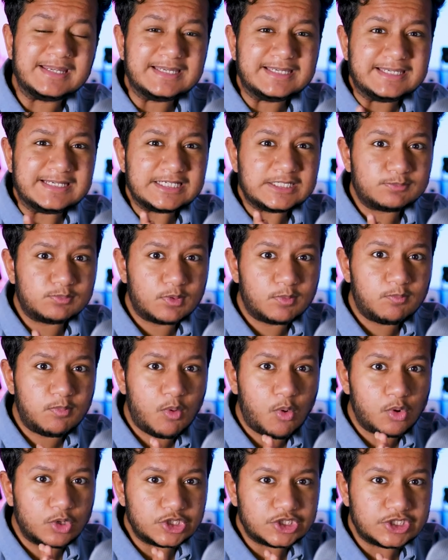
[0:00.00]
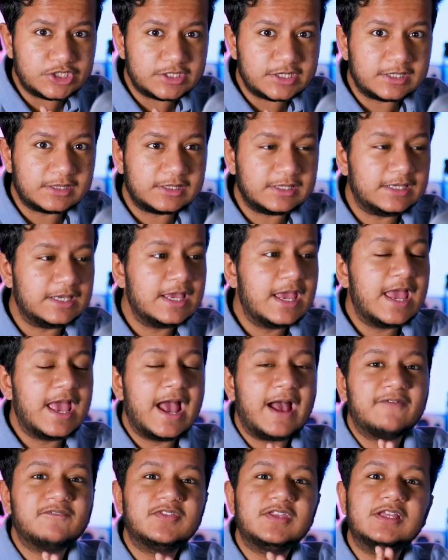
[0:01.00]
disproportionately
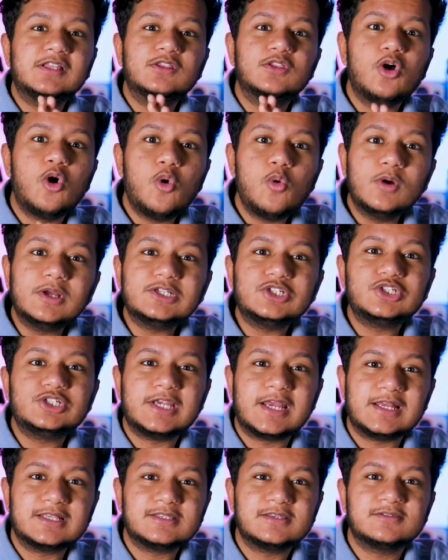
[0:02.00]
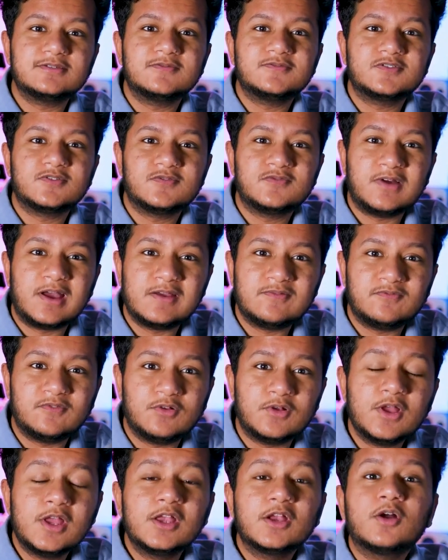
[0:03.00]
have the lowest chances of
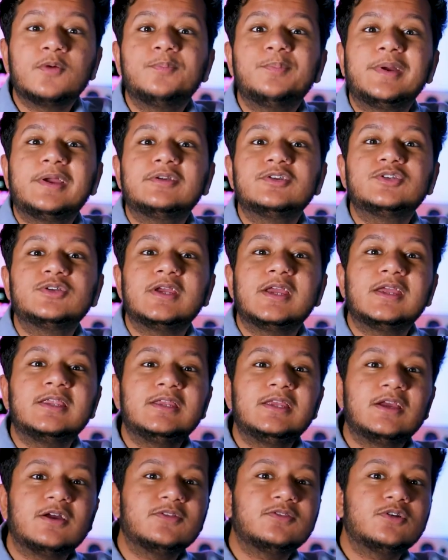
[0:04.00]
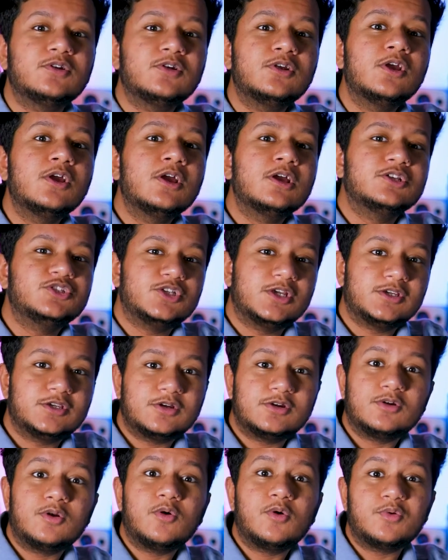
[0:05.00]
survival compared to any other
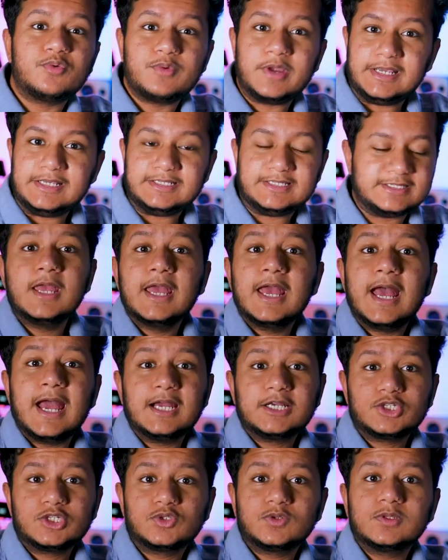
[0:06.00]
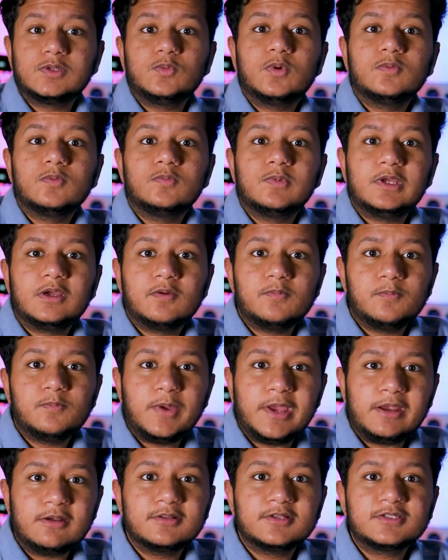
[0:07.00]
gender or race. Actually, when we
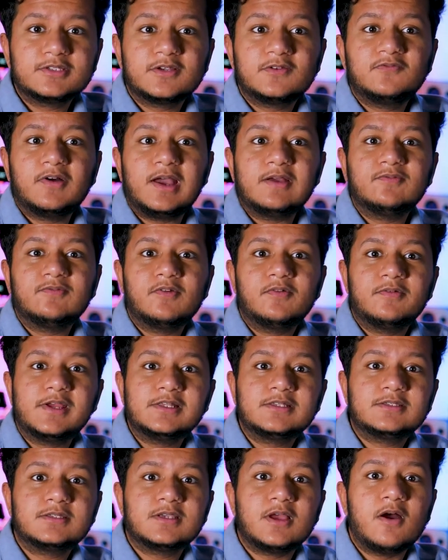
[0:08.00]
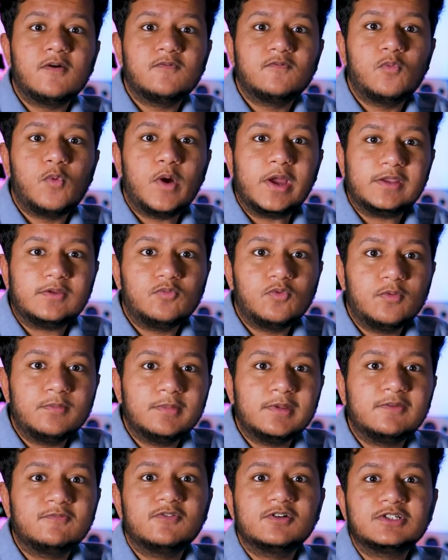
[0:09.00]
compare the survival rates of white
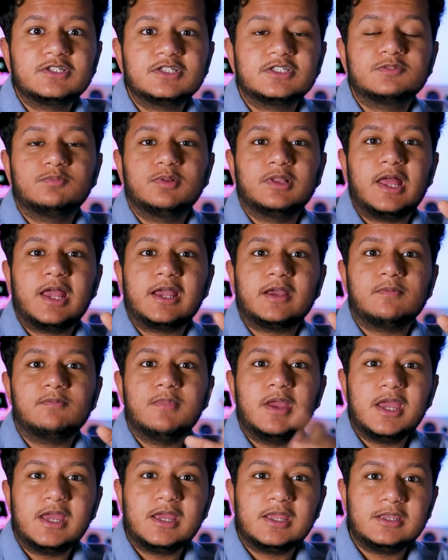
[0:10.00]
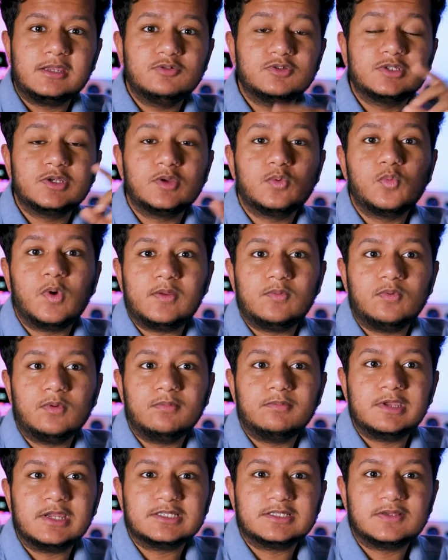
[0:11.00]
women versus black men using white women as a